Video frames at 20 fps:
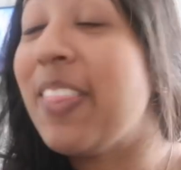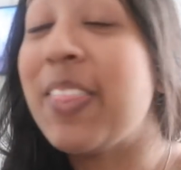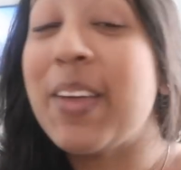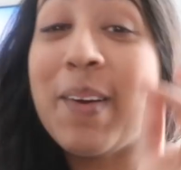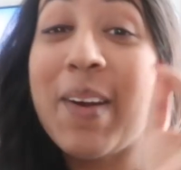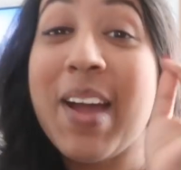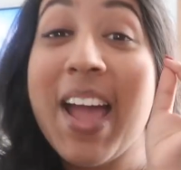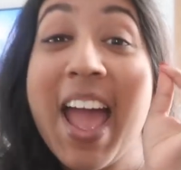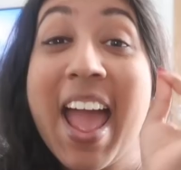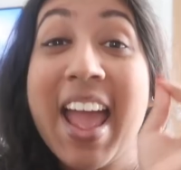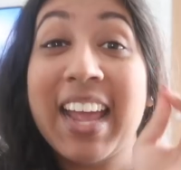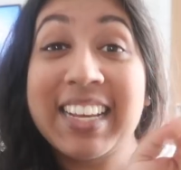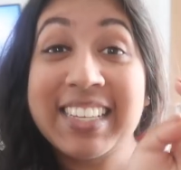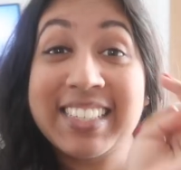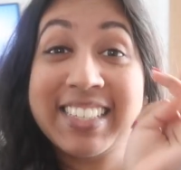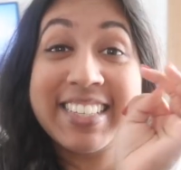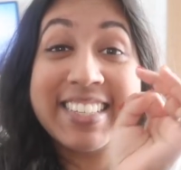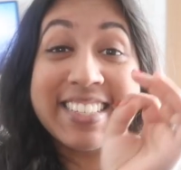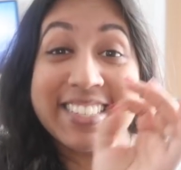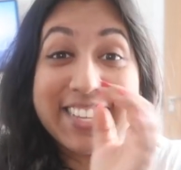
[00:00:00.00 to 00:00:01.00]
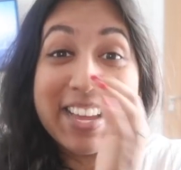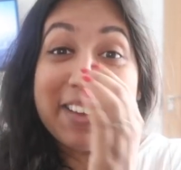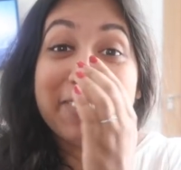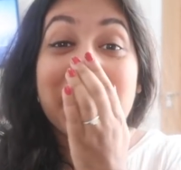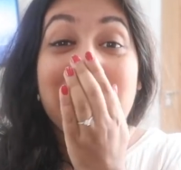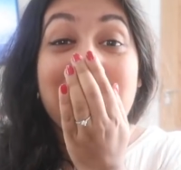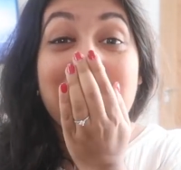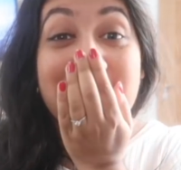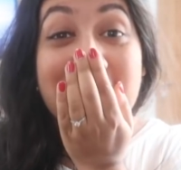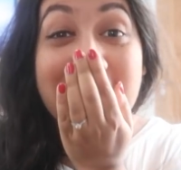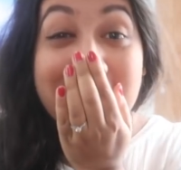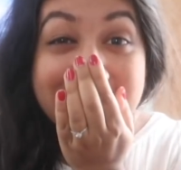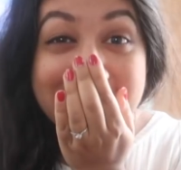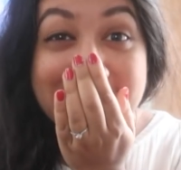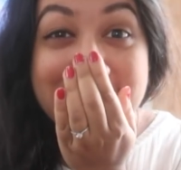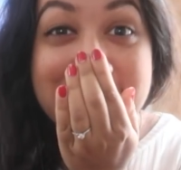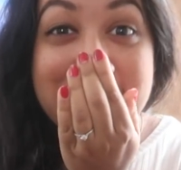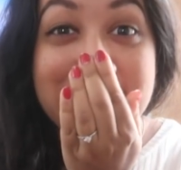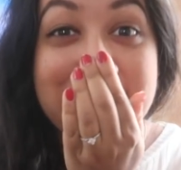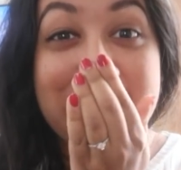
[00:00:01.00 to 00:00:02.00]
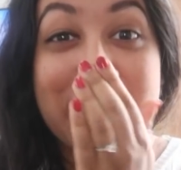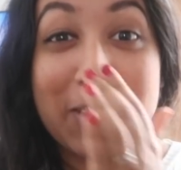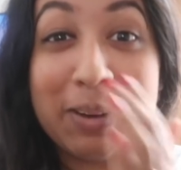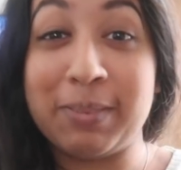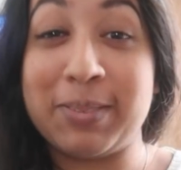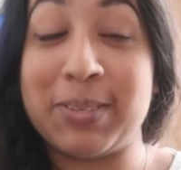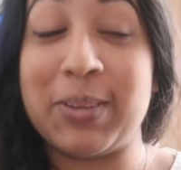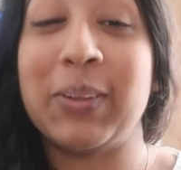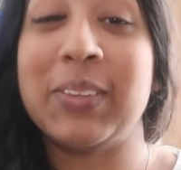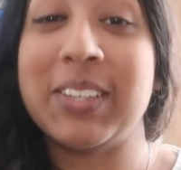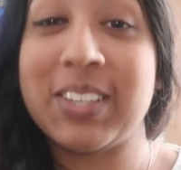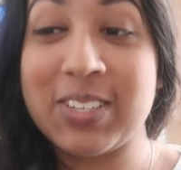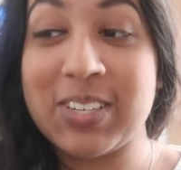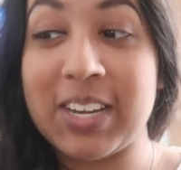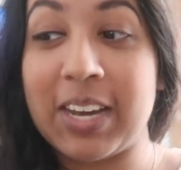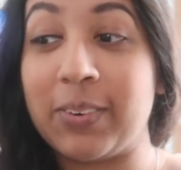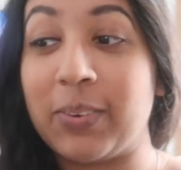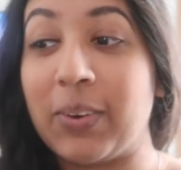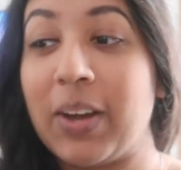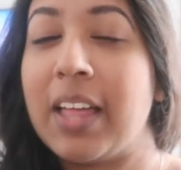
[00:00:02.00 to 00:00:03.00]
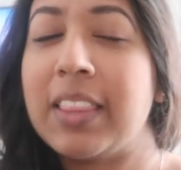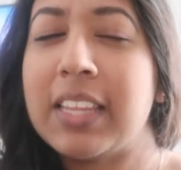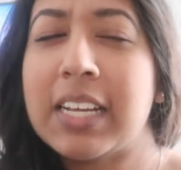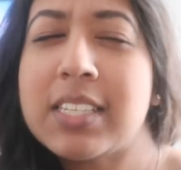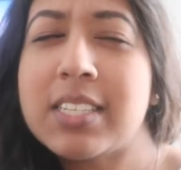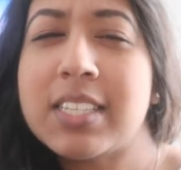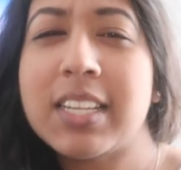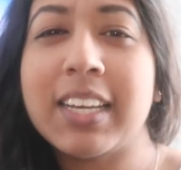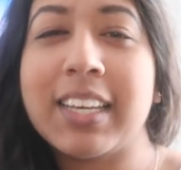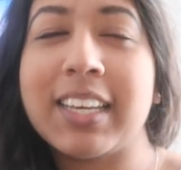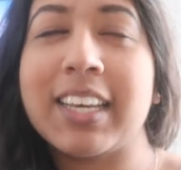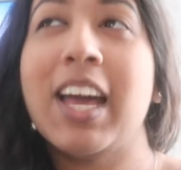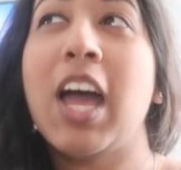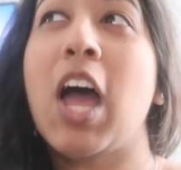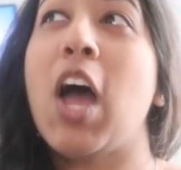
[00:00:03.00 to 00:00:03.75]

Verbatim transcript: There are 87,000 subscribers on this channel and that's like